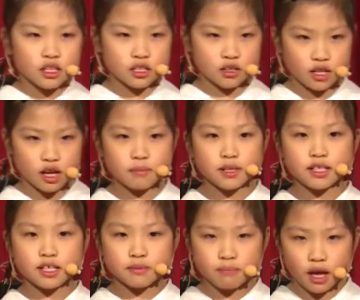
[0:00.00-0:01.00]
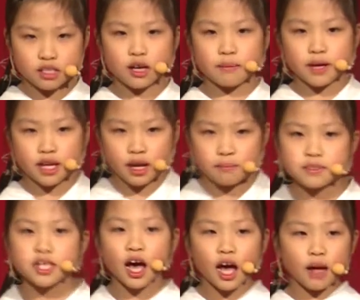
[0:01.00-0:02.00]
So Thomas's mother picked up
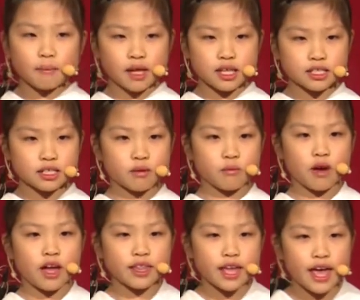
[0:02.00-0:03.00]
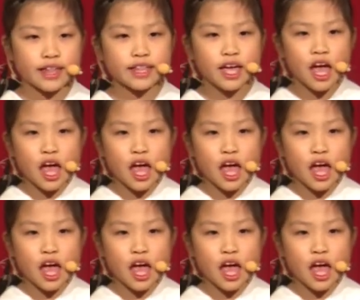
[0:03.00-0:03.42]
Thomas in one hand